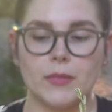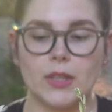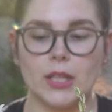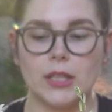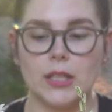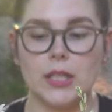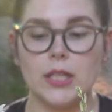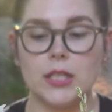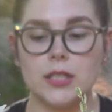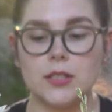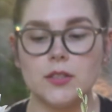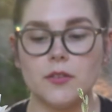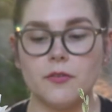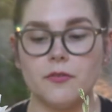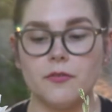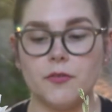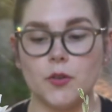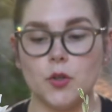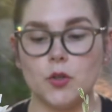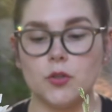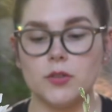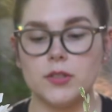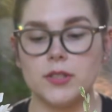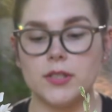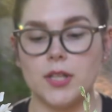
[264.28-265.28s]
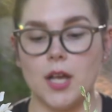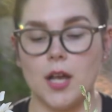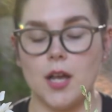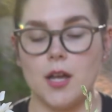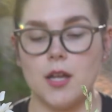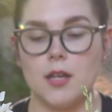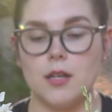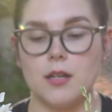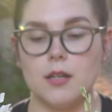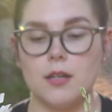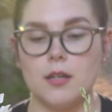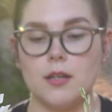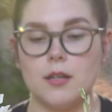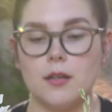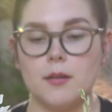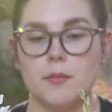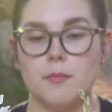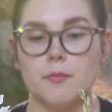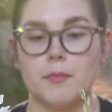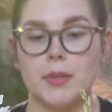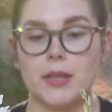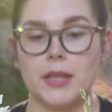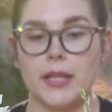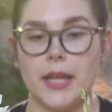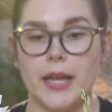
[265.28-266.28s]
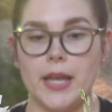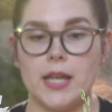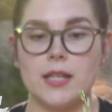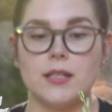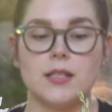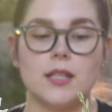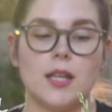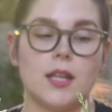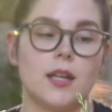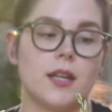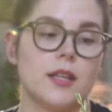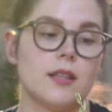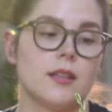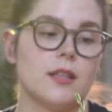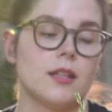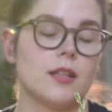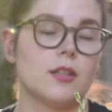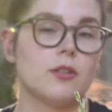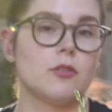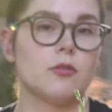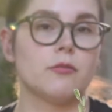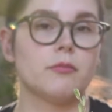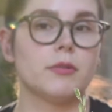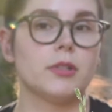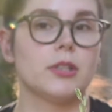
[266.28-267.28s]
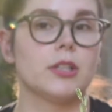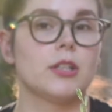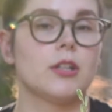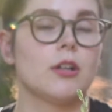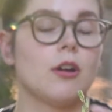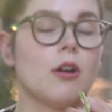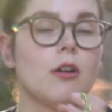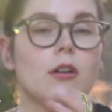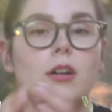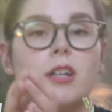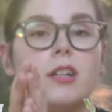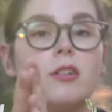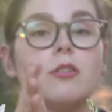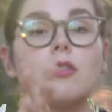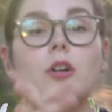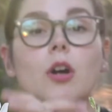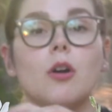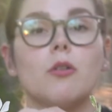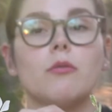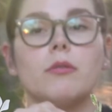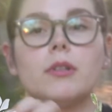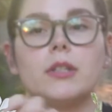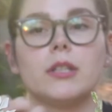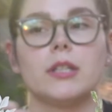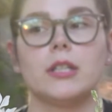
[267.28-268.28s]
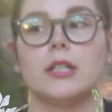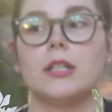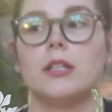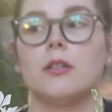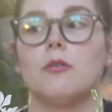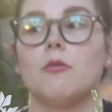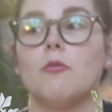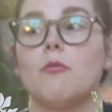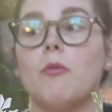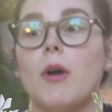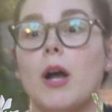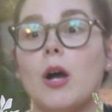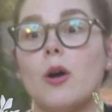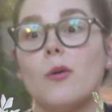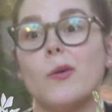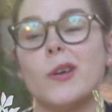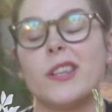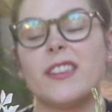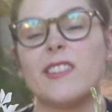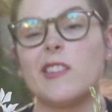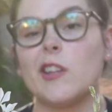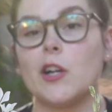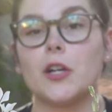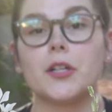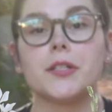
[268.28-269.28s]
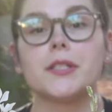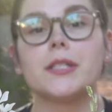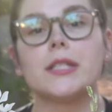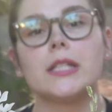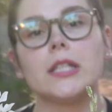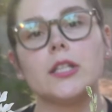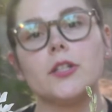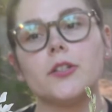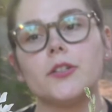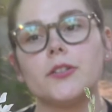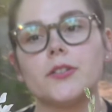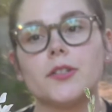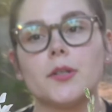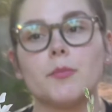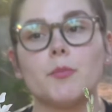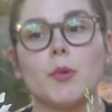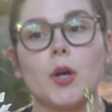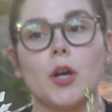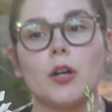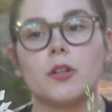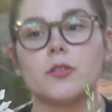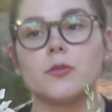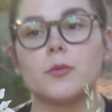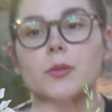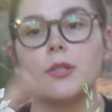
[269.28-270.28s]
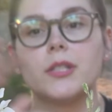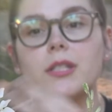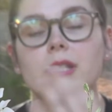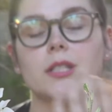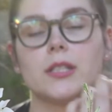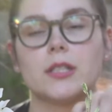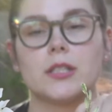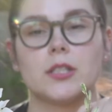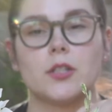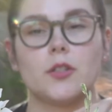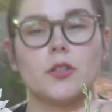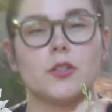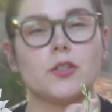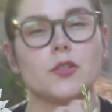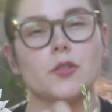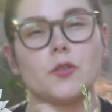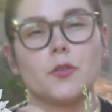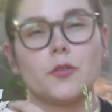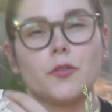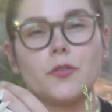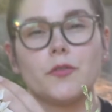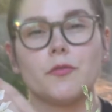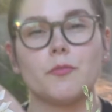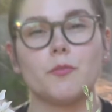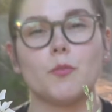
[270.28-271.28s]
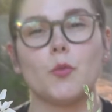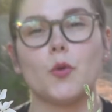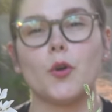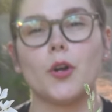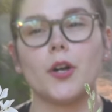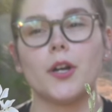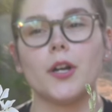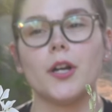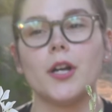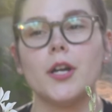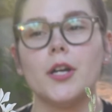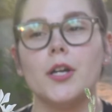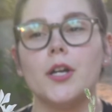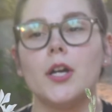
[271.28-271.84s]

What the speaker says: it is a full sun plant, and I think it'll go really well with our cedars and boxwoods and the sort of more